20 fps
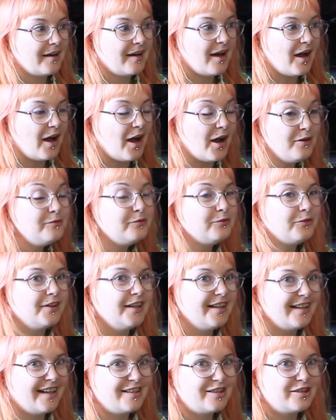
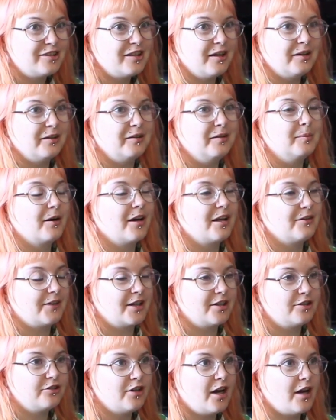Hopefully I do, but if
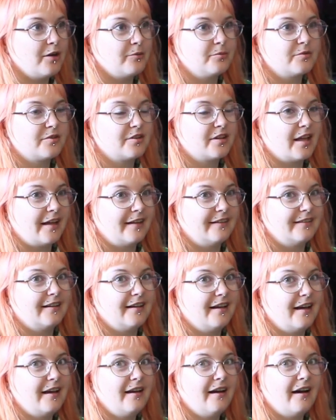I don't,
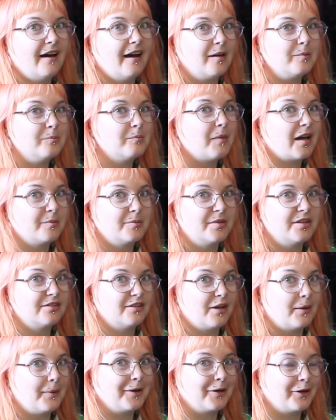then I might be
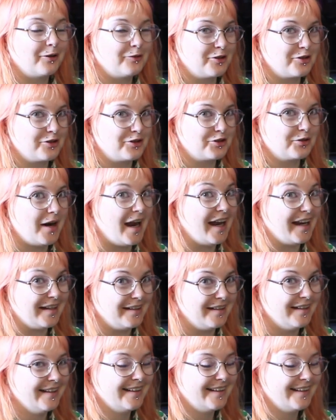sewing on the train.